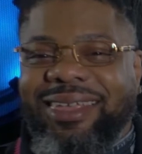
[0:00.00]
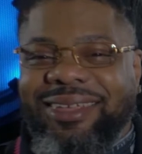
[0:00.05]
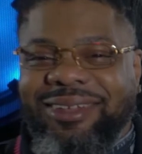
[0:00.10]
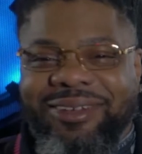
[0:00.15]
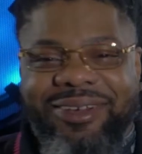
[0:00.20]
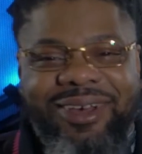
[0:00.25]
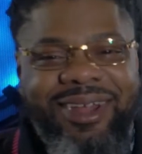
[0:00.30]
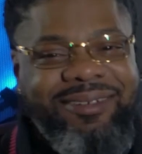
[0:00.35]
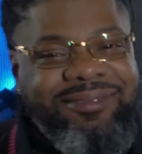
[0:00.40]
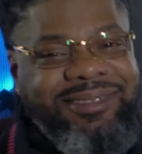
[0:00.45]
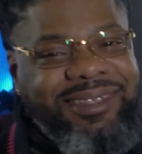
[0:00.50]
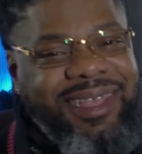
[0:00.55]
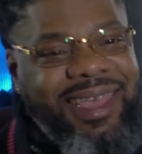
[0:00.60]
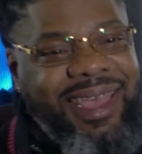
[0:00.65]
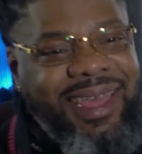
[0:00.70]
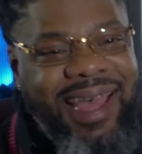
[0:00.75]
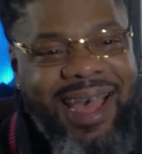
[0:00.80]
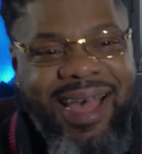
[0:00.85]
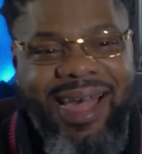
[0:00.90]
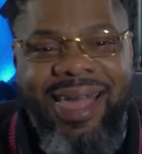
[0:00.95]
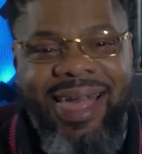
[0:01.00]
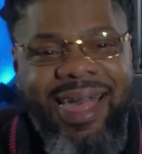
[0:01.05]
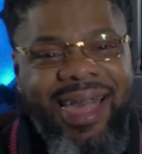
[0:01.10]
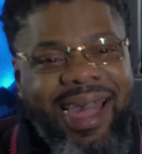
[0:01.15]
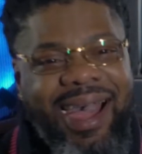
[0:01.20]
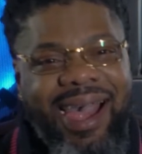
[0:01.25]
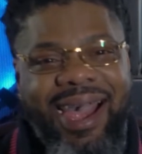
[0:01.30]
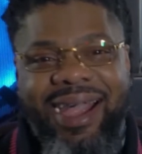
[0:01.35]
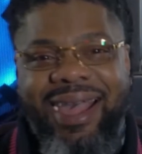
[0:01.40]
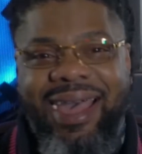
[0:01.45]
You know what I'm saying? I
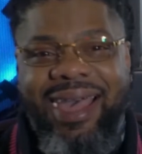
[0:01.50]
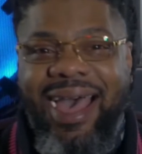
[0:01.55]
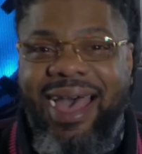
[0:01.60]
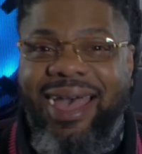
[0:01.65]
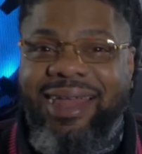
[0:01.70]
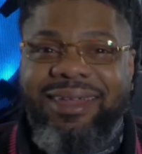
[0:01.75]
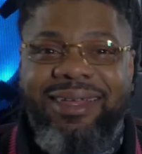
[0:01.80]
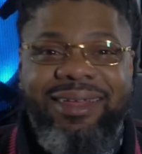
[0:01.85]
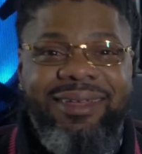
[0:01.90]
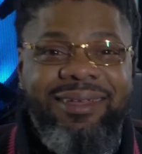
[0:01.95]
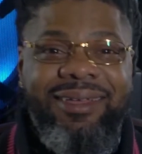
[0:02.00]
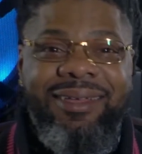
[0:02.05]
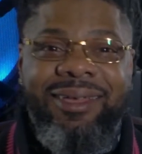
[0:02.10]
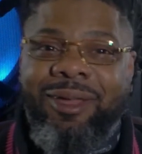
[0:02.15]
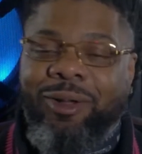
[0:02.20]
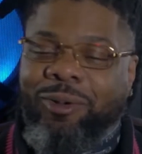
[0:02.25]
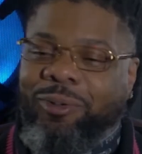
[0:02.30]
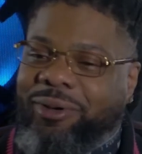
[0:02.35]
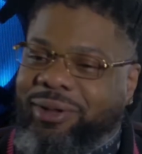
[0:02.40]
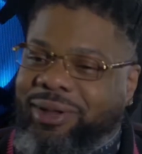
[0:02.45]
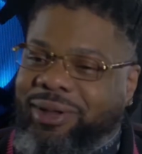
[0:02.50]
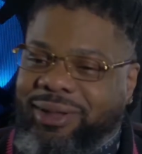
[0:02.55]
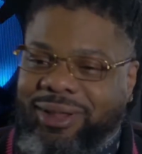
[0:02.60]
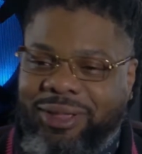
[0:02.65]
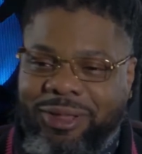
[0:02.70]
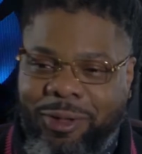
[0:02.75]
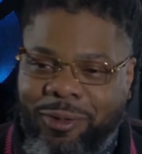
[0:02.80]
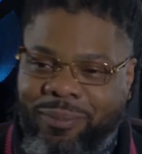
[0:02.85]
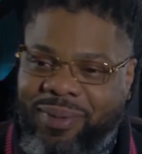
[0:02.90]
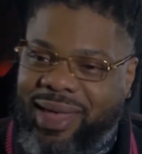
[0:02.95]
I kind of wanted to
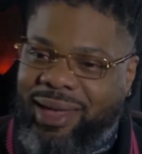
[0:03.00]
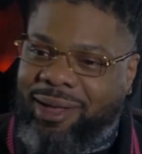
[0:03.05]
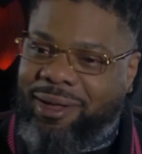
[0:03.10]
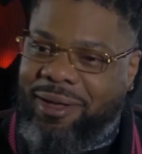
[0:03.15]
go back